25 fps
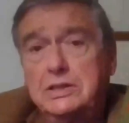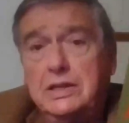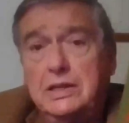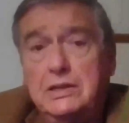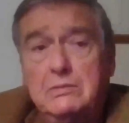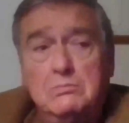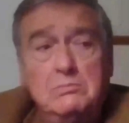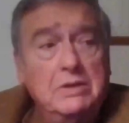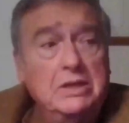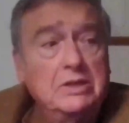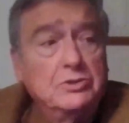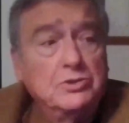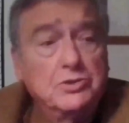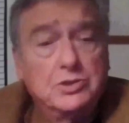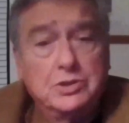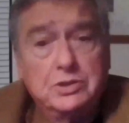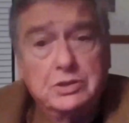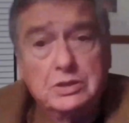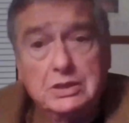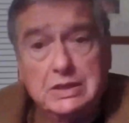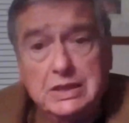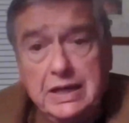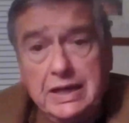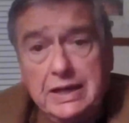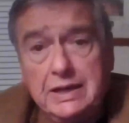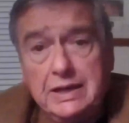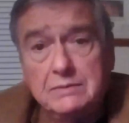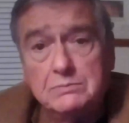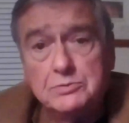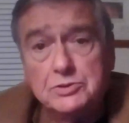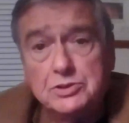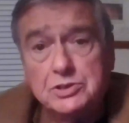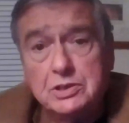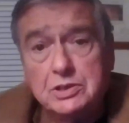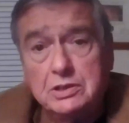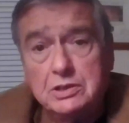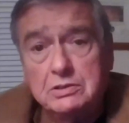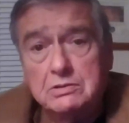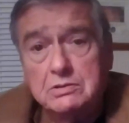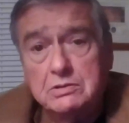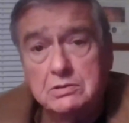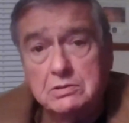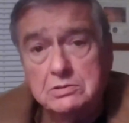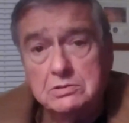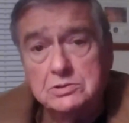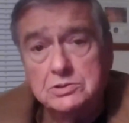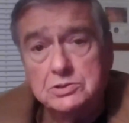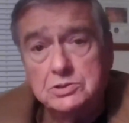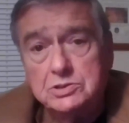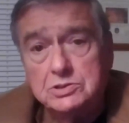that I mentioned, Camps and
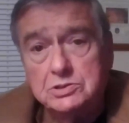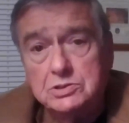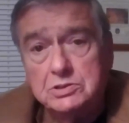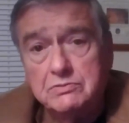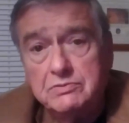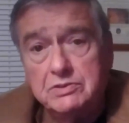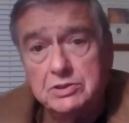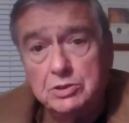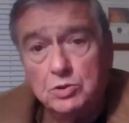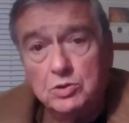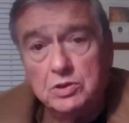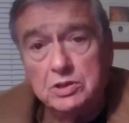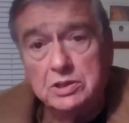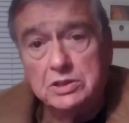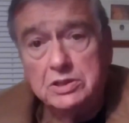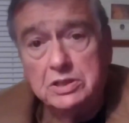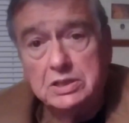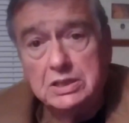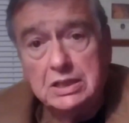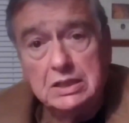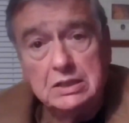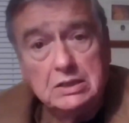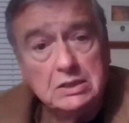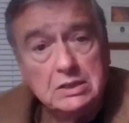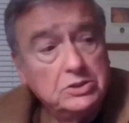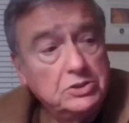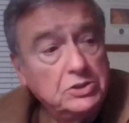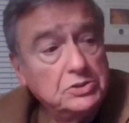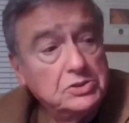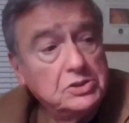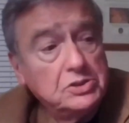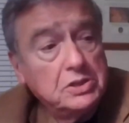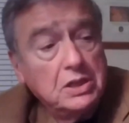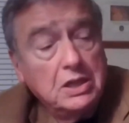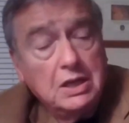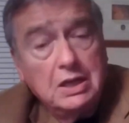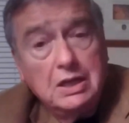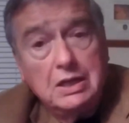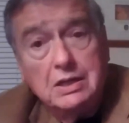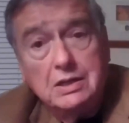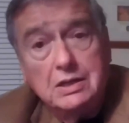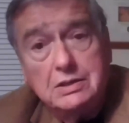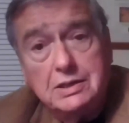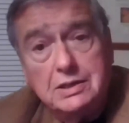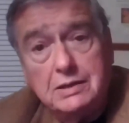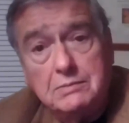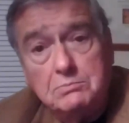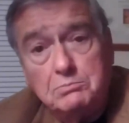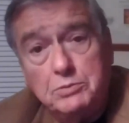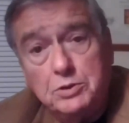Cruises of an Ornithologist.
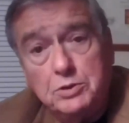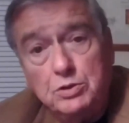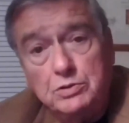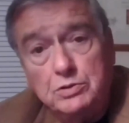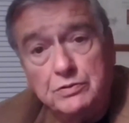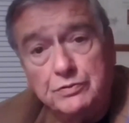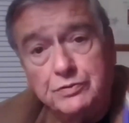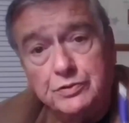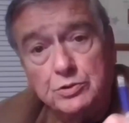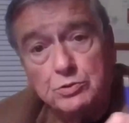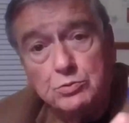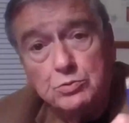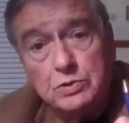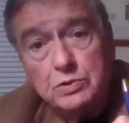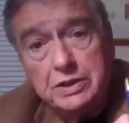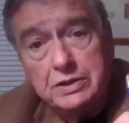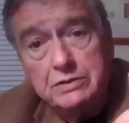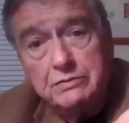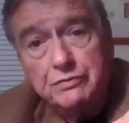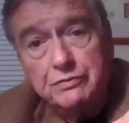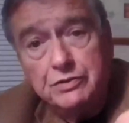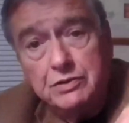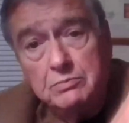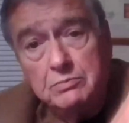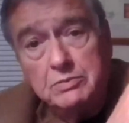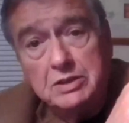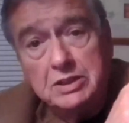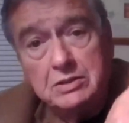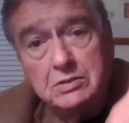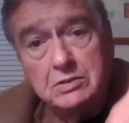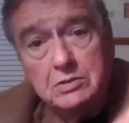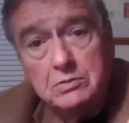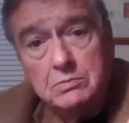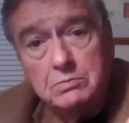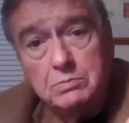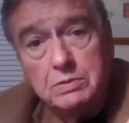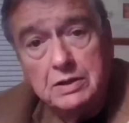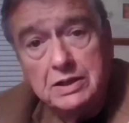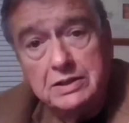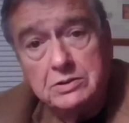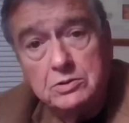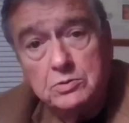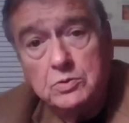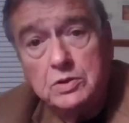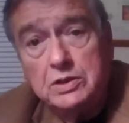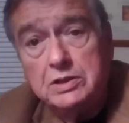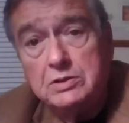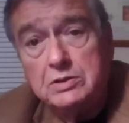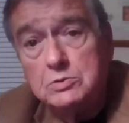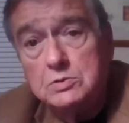That beautiful red flamingo, by
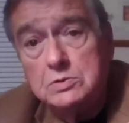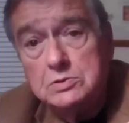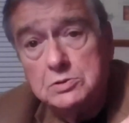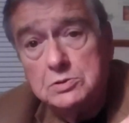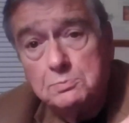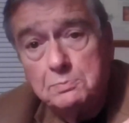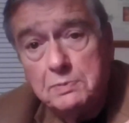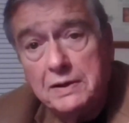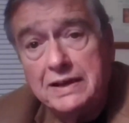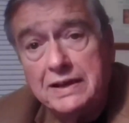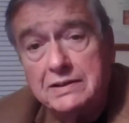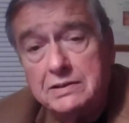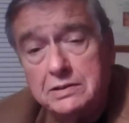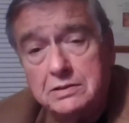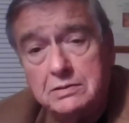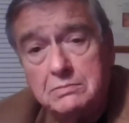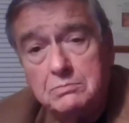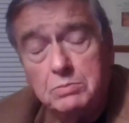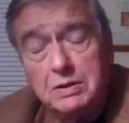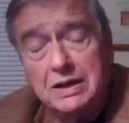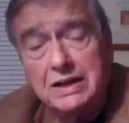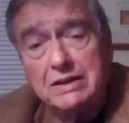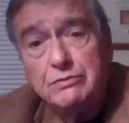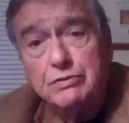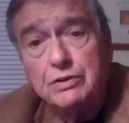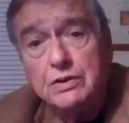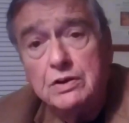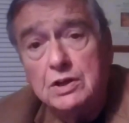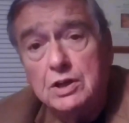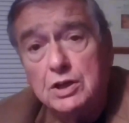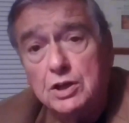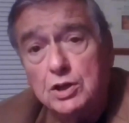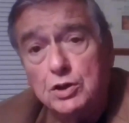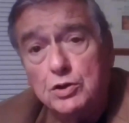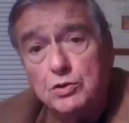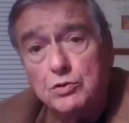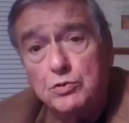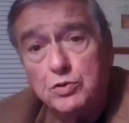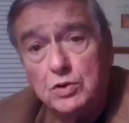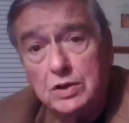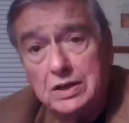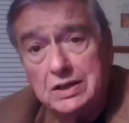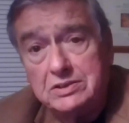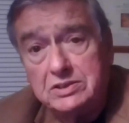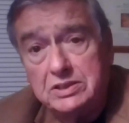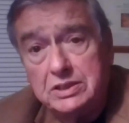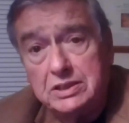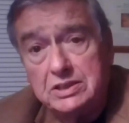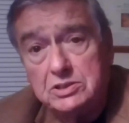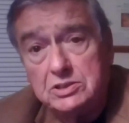the way, was painted by
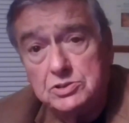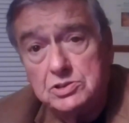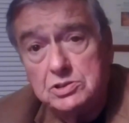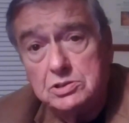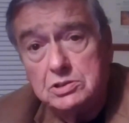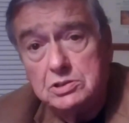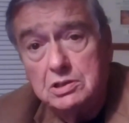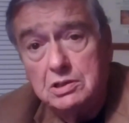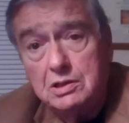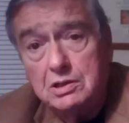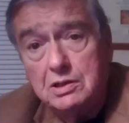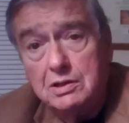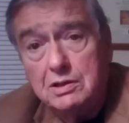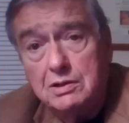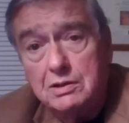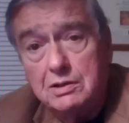Fuertes,